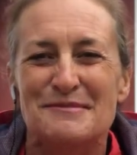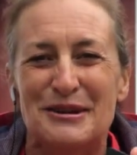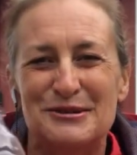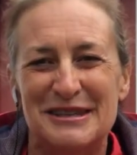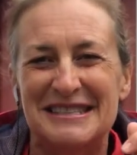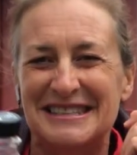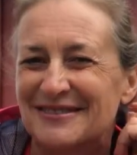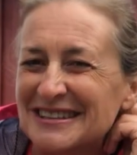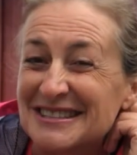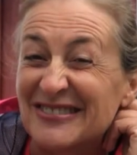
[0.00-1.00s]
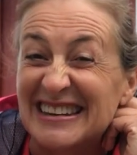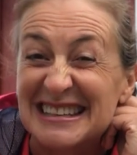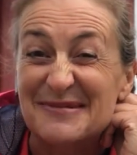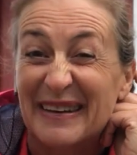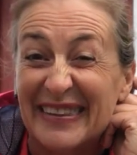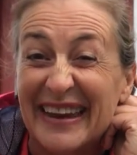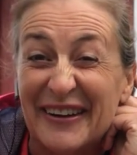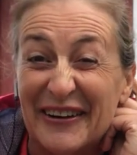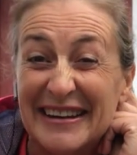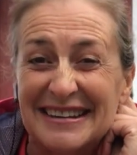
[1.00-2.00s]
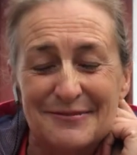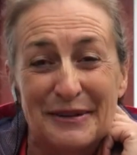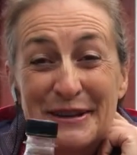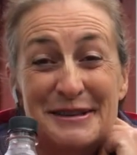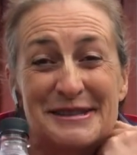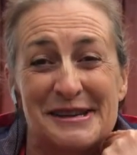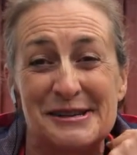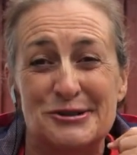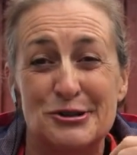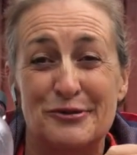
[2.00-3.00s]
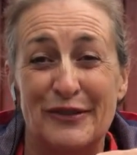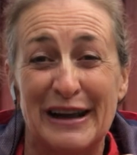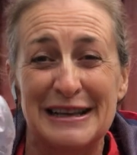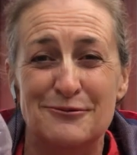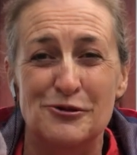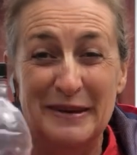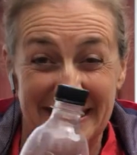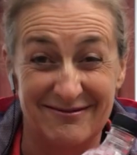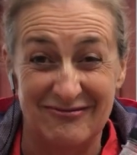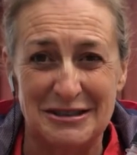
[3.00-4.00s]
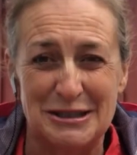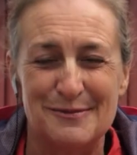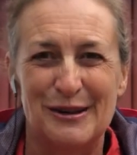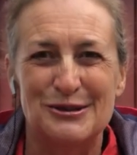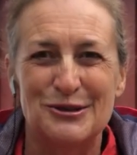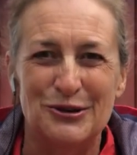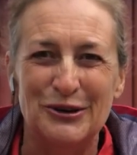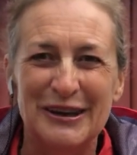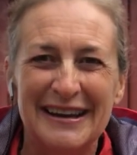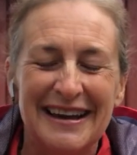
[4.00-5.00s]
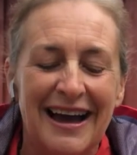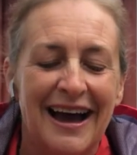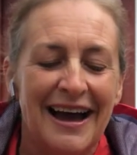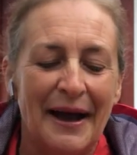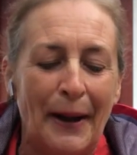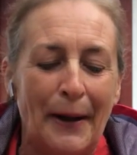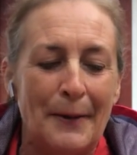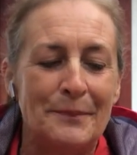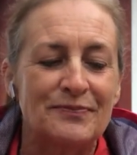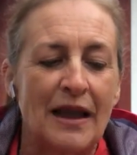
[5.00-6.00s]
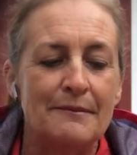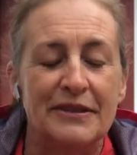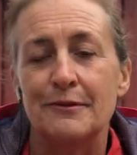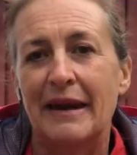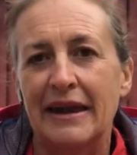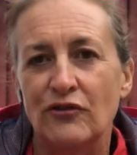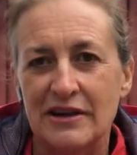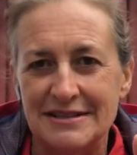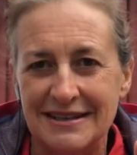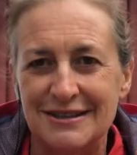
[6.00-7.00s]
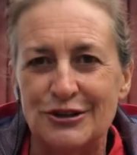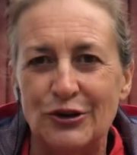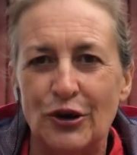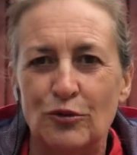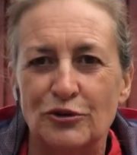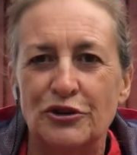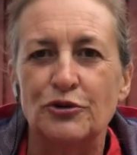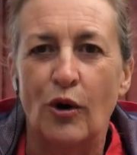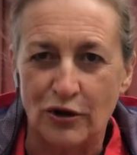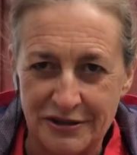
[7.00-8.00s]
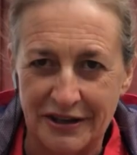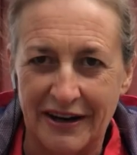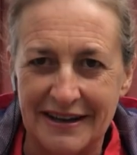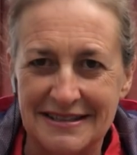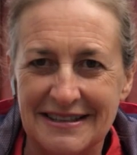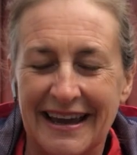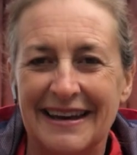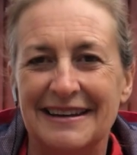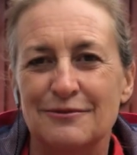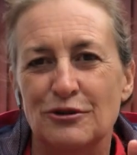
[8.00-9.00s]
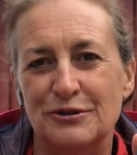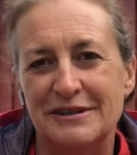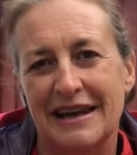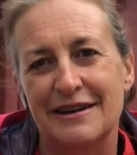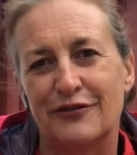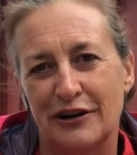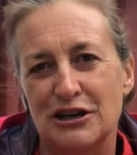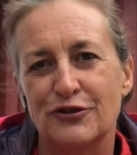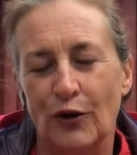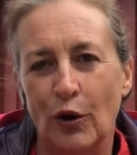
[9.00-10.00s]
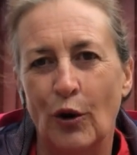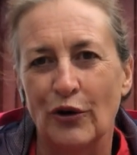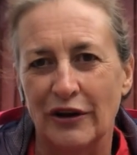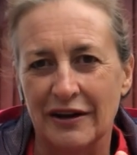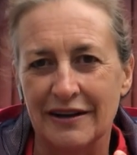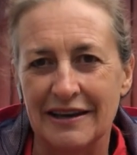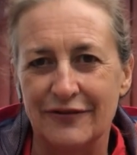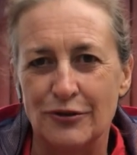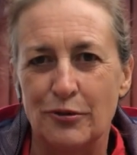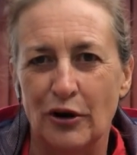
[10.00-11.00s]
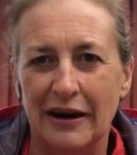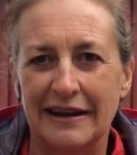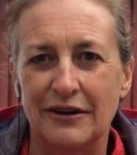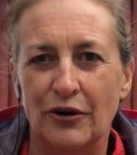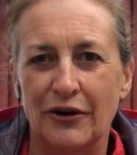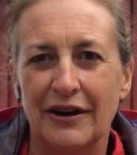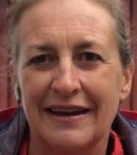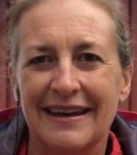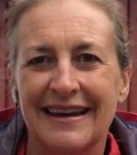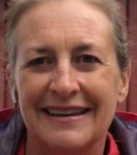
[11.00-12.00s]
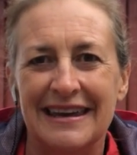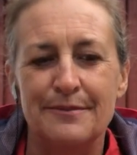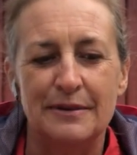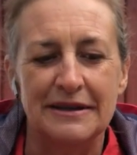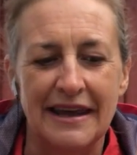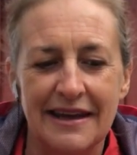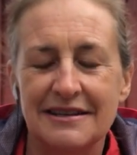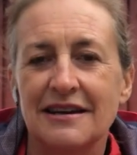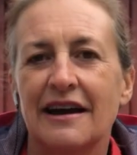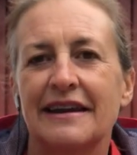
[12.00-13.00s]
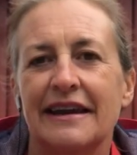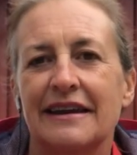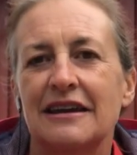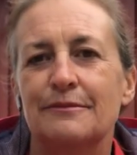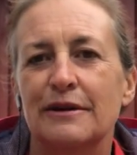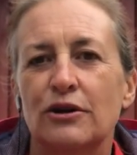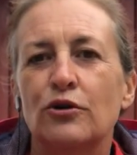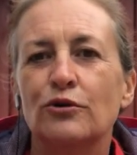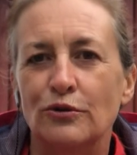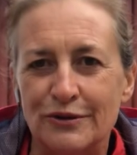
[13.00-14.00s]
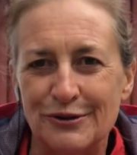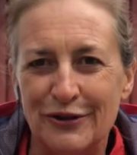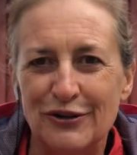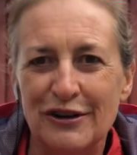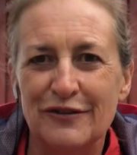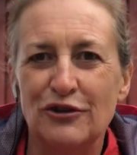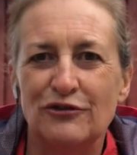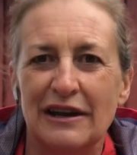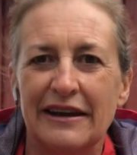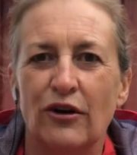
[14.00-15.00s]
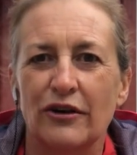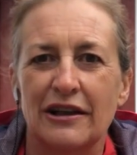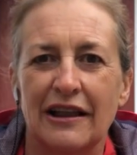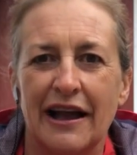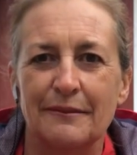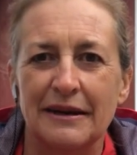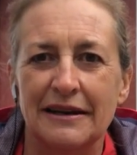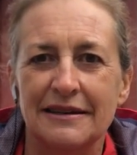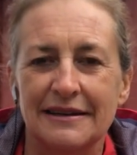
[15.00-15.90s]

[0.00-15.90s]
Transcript: because this stuff doesn't really smell that great. It's super valuable but doesn't smell so good. But the main reason is that you don't want it to oxidize, and it will stay fresh for longer if you put a lid on. Keep it airtight and keep it cool. So if you live in a really hot climate,